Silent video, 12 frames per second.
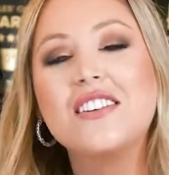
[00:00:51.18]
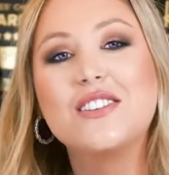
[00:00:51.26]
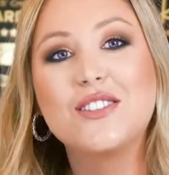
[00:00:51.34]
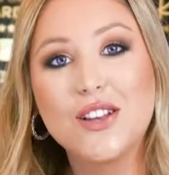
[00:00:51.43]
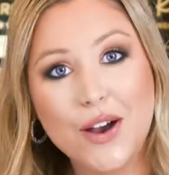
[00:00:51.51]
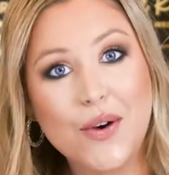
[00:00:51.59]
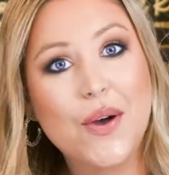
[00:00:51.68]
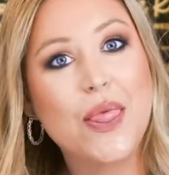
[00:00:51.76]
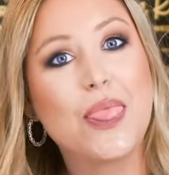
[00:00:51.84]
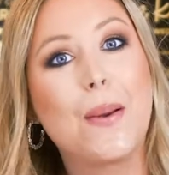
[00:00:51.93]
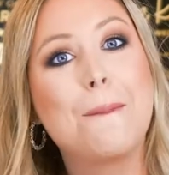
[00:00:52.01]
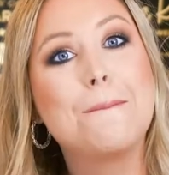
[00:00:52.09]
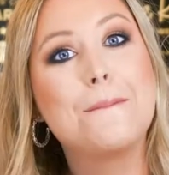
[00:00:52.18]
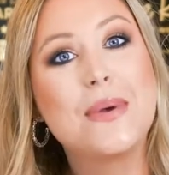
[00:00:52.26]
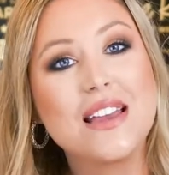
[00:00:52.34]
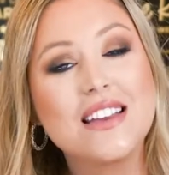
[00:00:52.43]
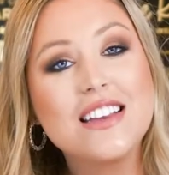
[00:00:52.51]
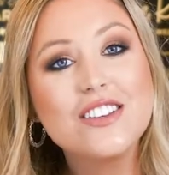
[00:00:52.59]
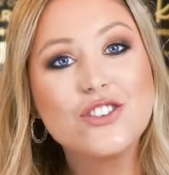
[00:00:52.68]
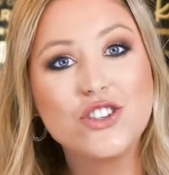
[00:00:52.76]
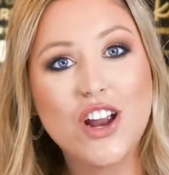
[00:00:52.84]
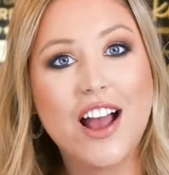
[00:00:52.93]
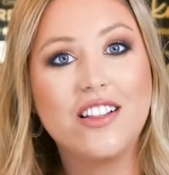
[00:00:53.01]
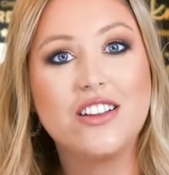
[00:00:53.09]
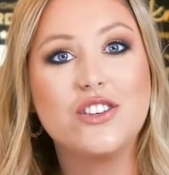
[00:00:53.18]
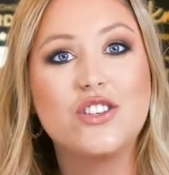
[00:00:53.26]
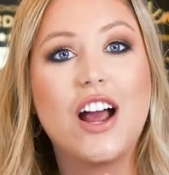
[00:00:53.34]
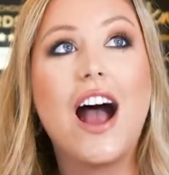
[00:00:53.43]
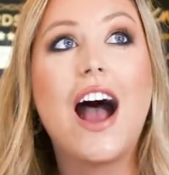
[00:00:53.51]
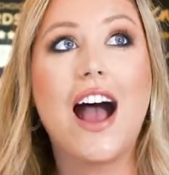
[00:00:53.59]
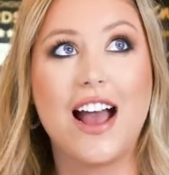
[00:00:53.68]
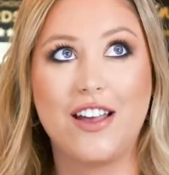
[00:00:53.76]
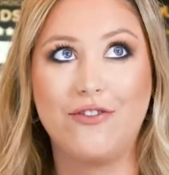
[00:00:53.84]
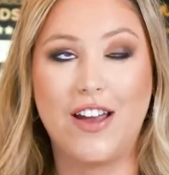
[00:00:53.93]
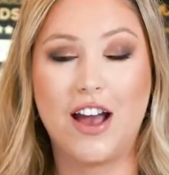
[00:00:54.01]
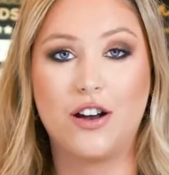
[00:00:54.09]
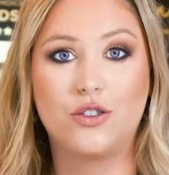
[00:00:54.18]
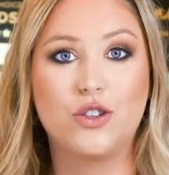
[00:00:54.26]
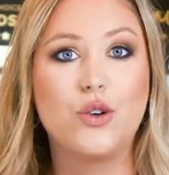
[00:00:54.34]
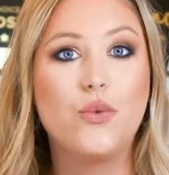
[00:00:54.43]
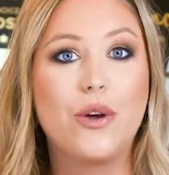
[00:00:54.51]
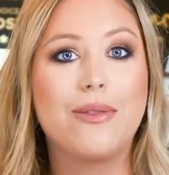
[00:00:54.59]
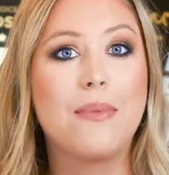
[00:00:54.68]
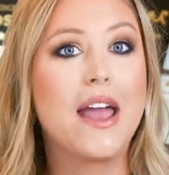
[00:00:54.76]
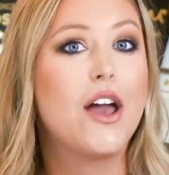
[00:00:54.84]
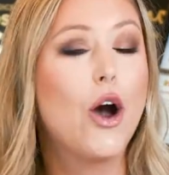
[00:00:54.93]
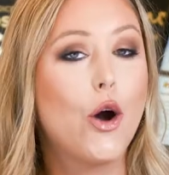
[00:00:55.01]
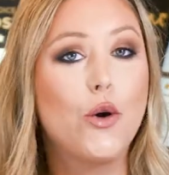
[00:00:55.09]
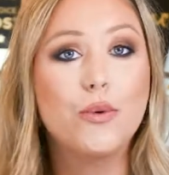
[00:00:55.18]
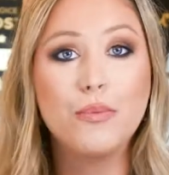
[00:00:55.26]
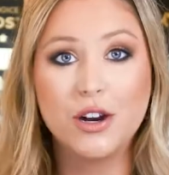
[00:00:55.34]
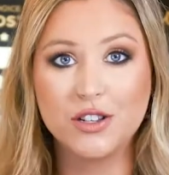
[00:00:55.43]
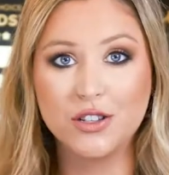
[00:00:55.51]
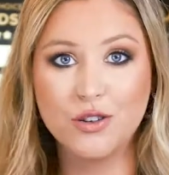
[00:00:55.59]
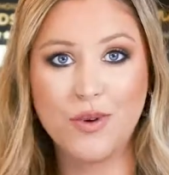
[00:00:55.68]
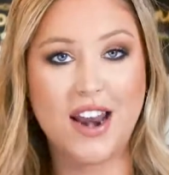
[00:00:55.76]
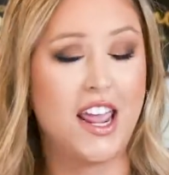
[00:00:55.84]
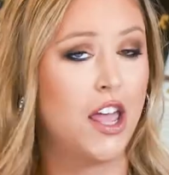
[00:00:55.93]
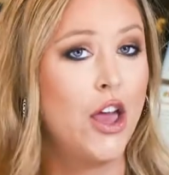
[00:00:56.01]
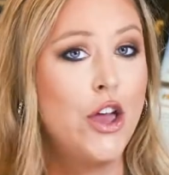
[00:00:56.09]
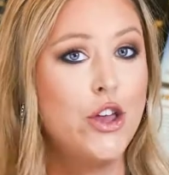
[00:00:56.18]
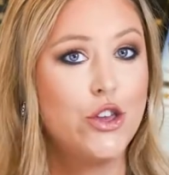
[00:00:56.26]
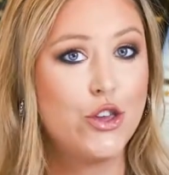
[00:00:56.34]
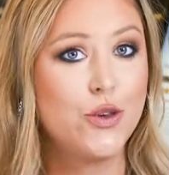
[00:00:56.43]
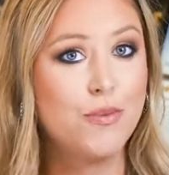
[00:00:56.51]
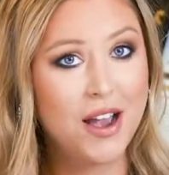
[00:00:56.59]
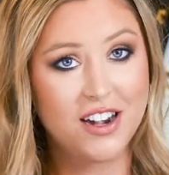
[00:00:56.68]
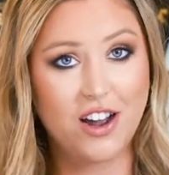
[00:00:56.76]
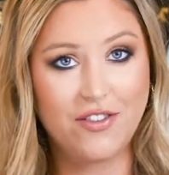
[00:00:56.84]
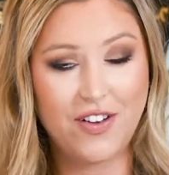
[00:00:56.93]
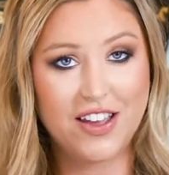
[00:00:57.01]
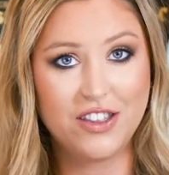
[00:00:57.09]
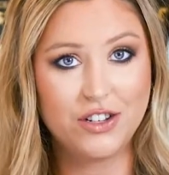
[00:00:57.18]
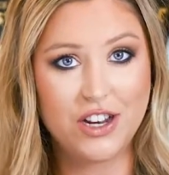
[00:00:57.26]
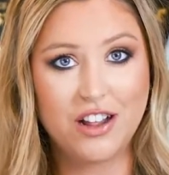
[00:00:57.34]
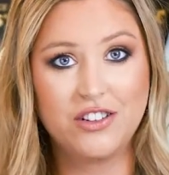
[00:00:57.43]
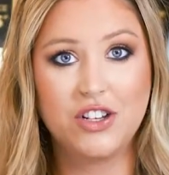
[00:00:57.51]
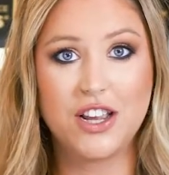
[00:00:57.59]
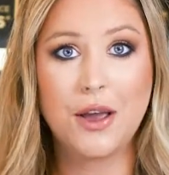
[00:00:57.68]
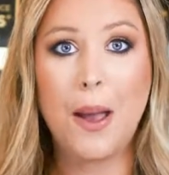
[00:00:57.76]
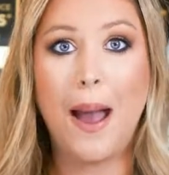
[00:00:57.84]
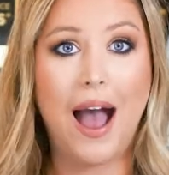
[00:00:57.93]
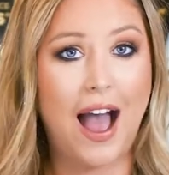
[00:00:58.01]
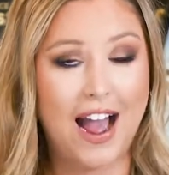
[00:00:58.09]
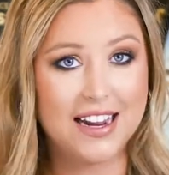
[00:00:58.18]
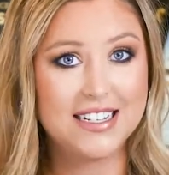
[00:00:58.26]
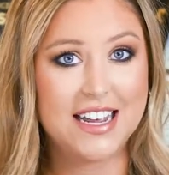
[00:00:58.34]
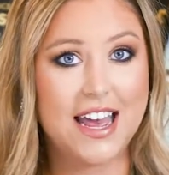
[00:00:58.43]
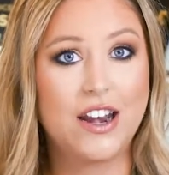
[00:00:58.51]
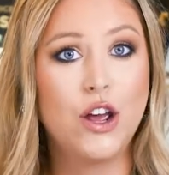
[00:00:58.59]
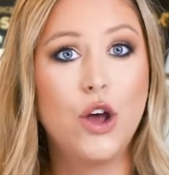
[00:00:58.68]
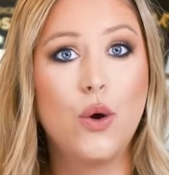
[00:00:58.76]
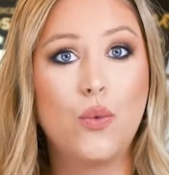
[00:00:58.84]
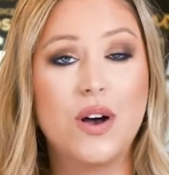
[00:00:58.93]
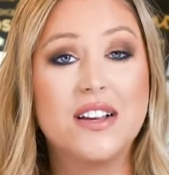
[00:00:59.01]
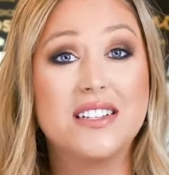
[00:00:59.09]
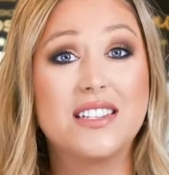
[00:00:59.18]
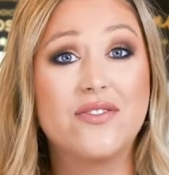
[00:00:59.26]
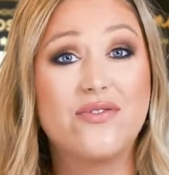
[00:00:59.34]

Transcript: So the biggest challenge I found with my own personal wedding, you might not find this challenging, I did, was